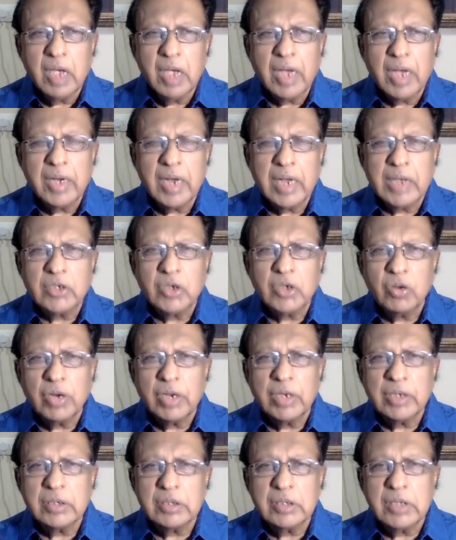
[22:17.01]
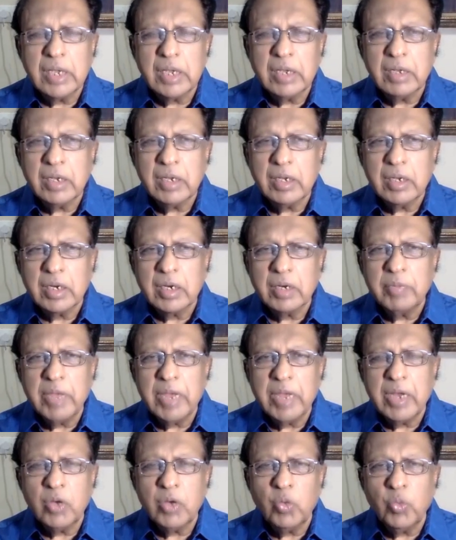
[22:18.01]
And as long as they
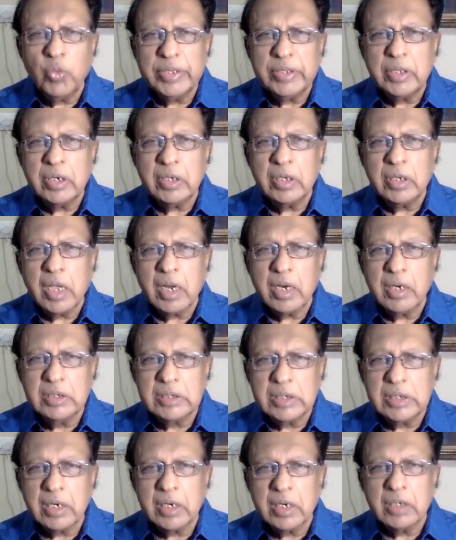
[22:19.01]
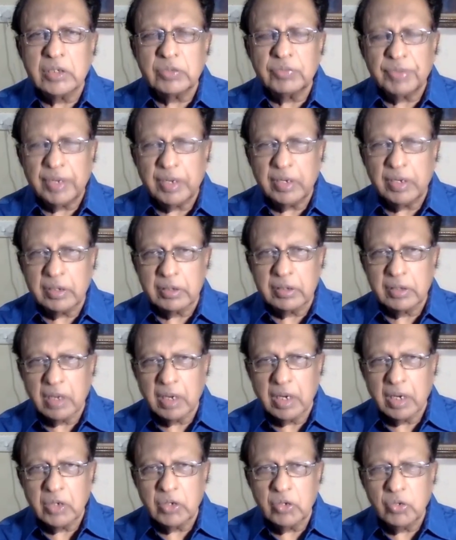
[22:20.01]
remain within their internal sphere
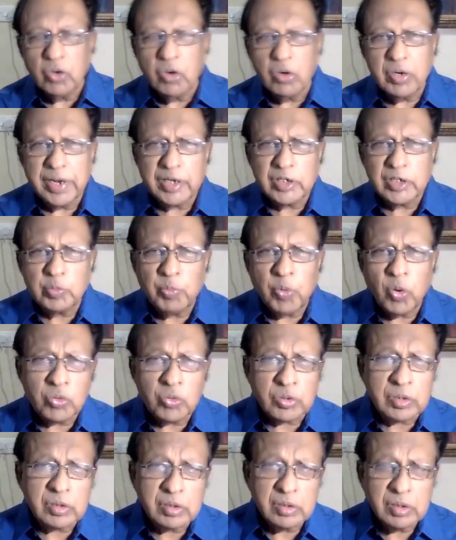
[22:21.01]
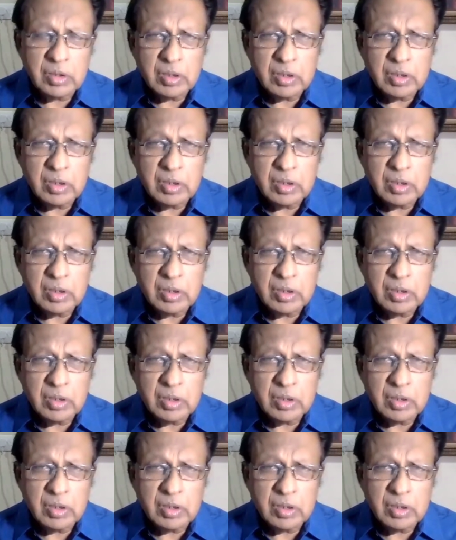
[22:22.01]
and do not export